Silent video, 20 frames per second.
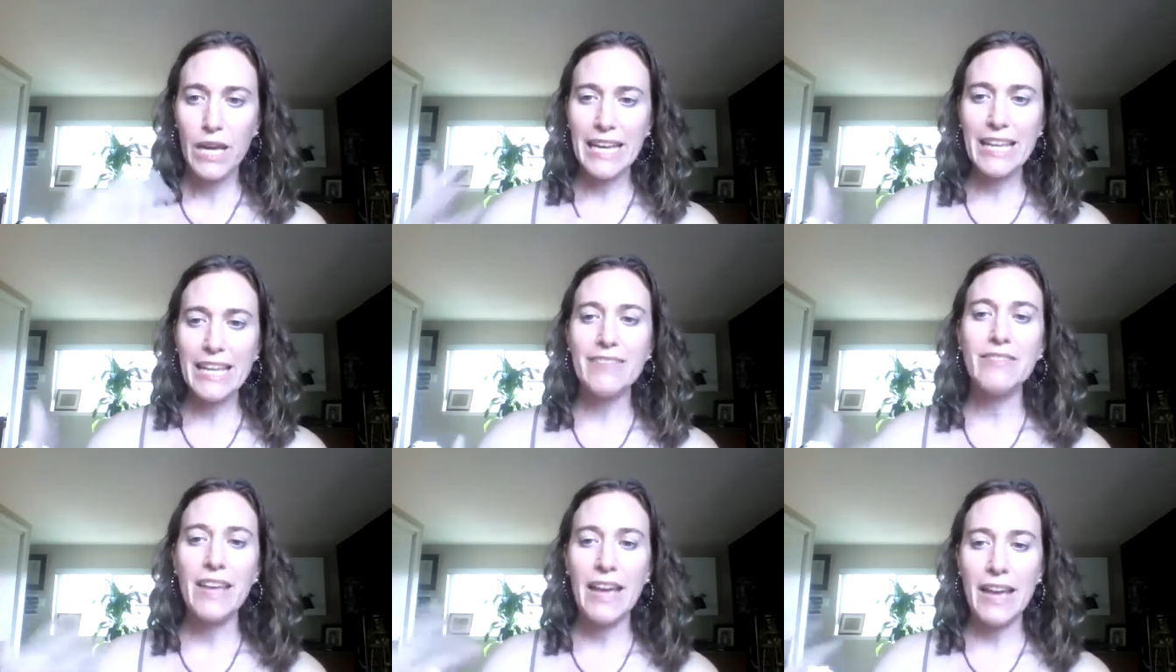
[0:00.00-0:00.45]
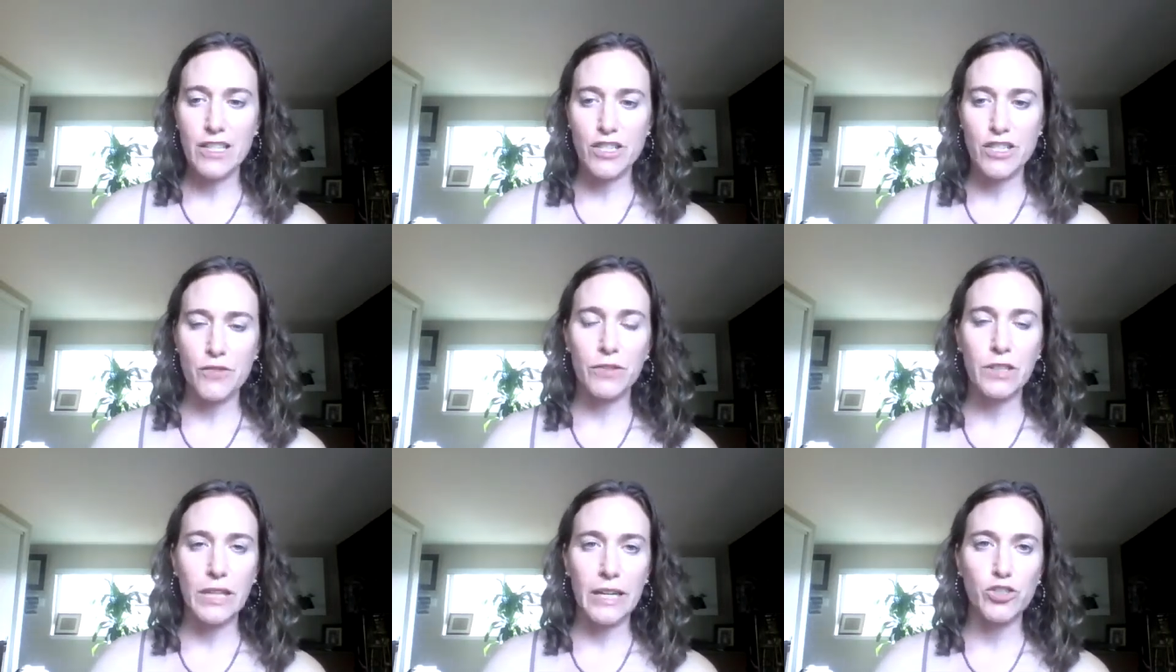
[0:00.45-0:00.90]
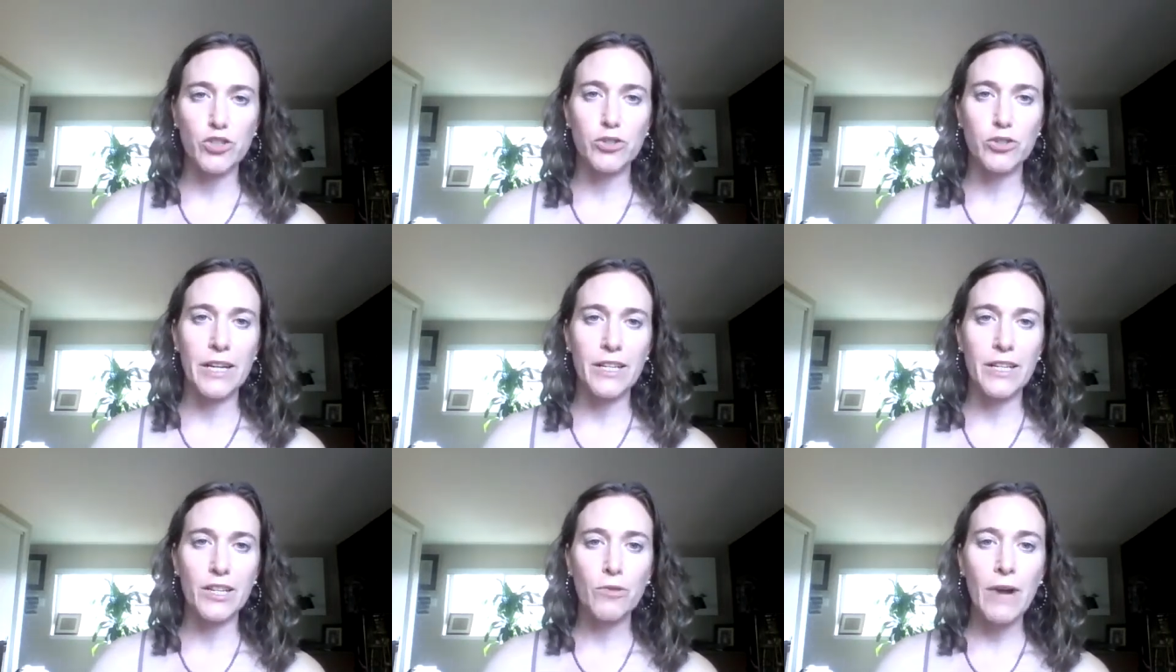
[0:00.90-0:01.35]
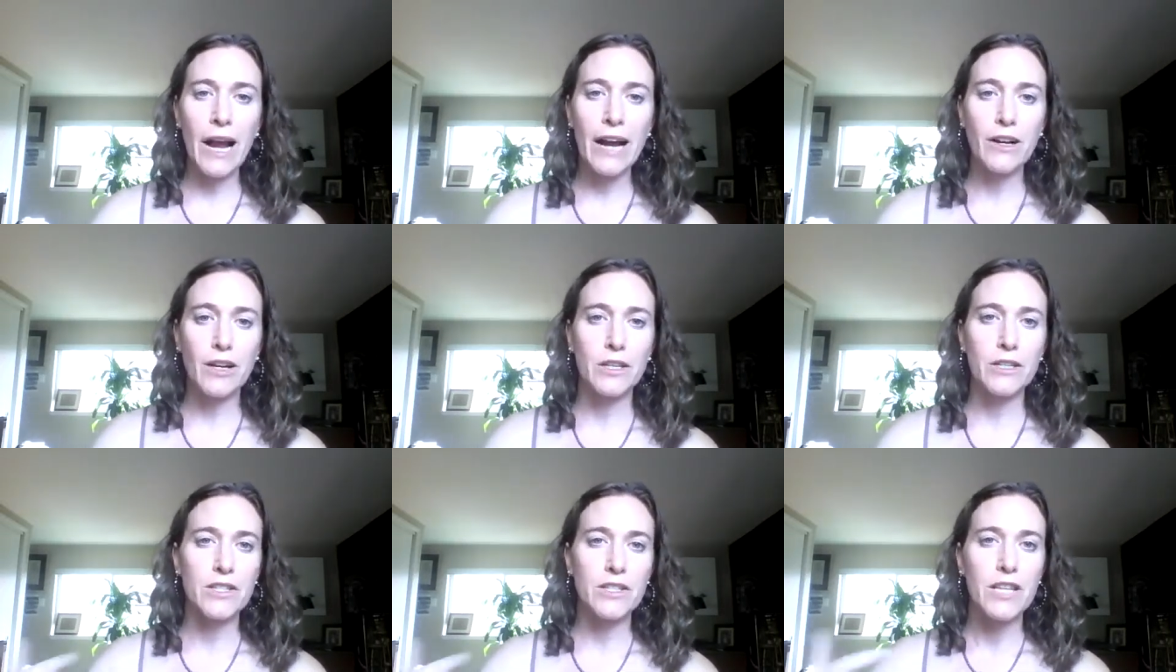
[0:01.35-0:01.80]
In the age of electronic
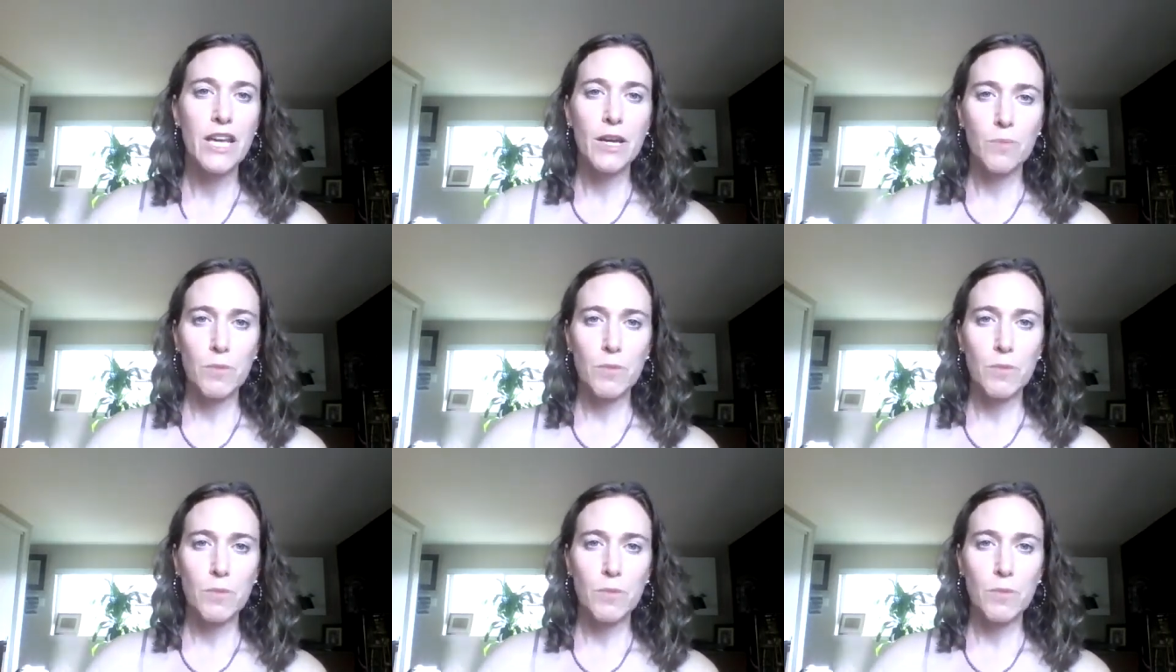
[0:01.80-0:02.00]
records,